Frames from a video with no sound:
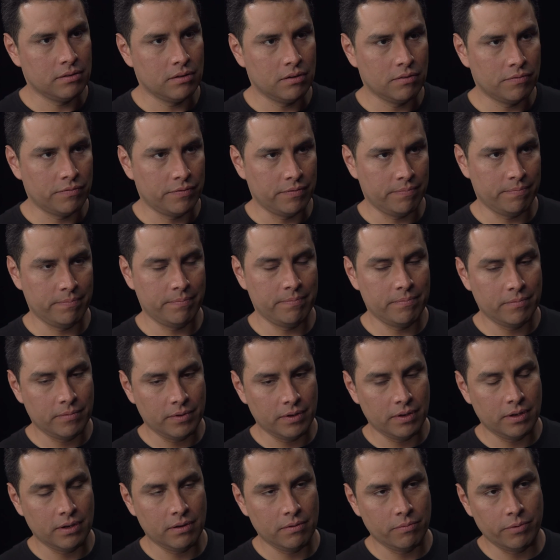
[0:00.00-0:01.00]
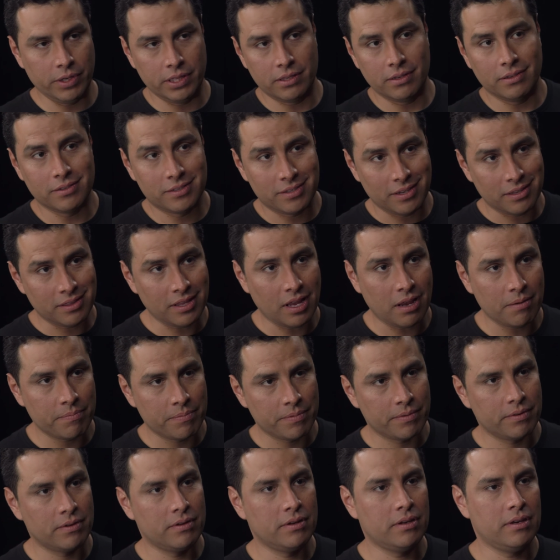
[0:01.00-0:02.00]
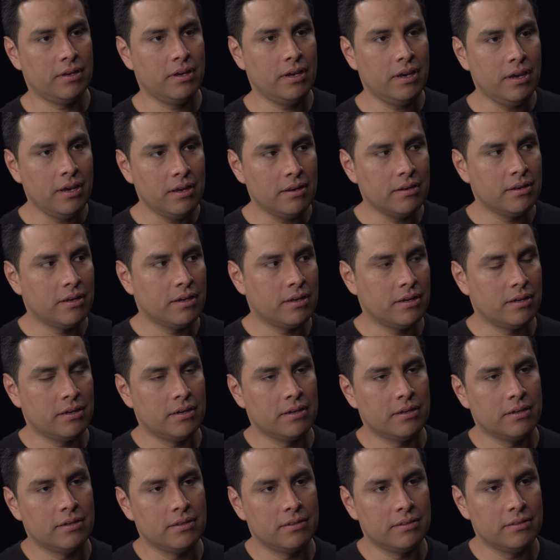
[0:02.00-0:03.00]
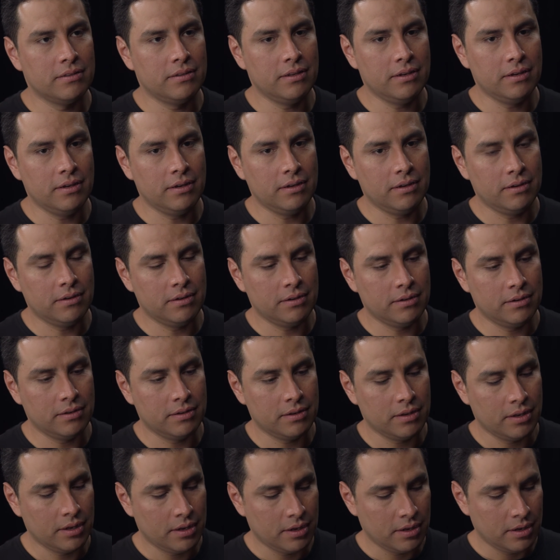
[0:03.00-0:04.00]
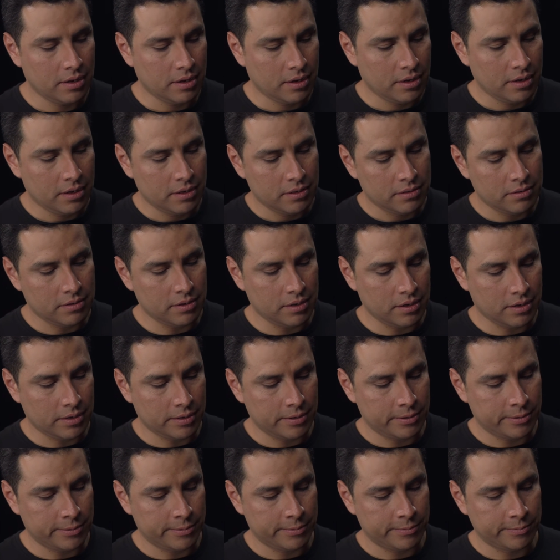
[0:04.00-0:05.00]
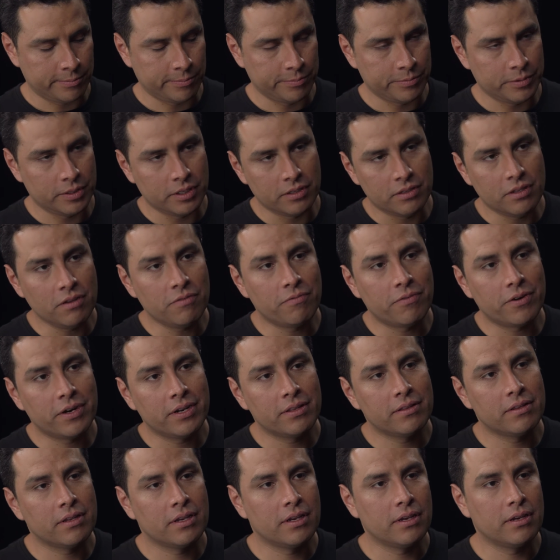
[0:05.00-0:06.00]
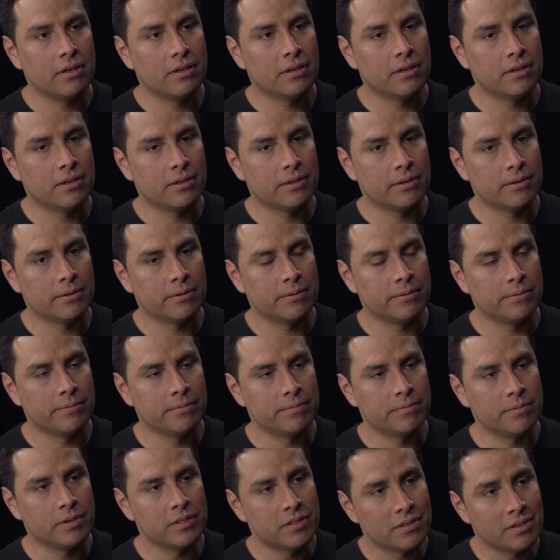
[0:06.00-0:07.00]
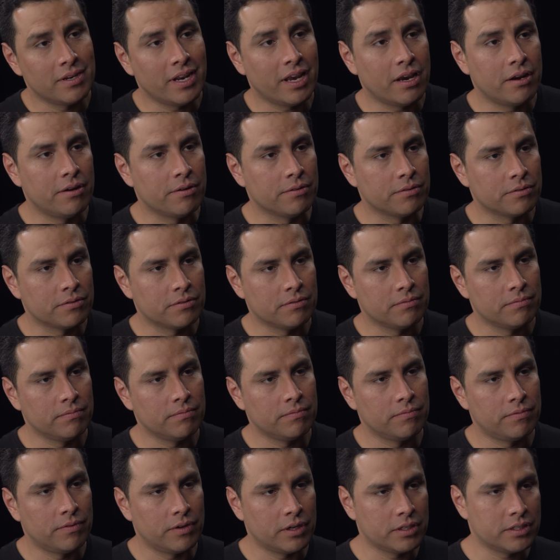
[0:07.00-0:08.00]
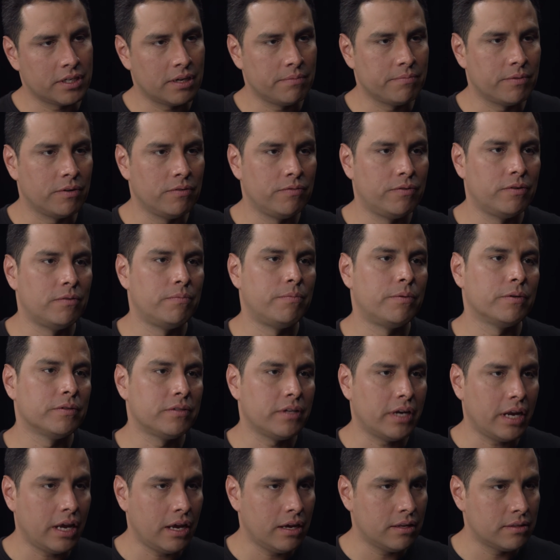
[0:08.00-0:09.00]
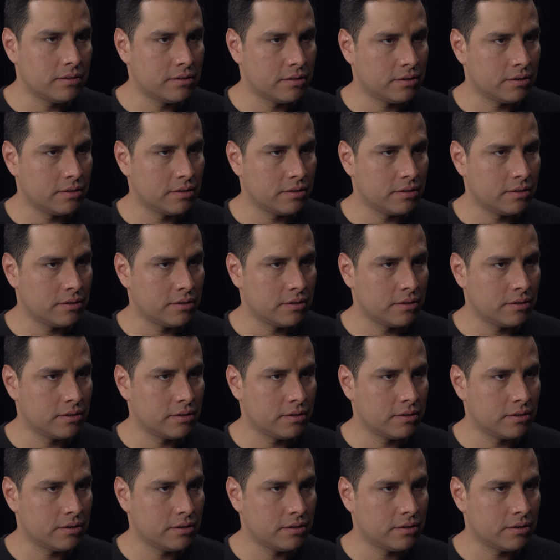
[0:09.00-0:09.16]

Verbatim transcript: of, uh, with setup in uh, the The, um, the different uh, scenarios, for example, for portrait,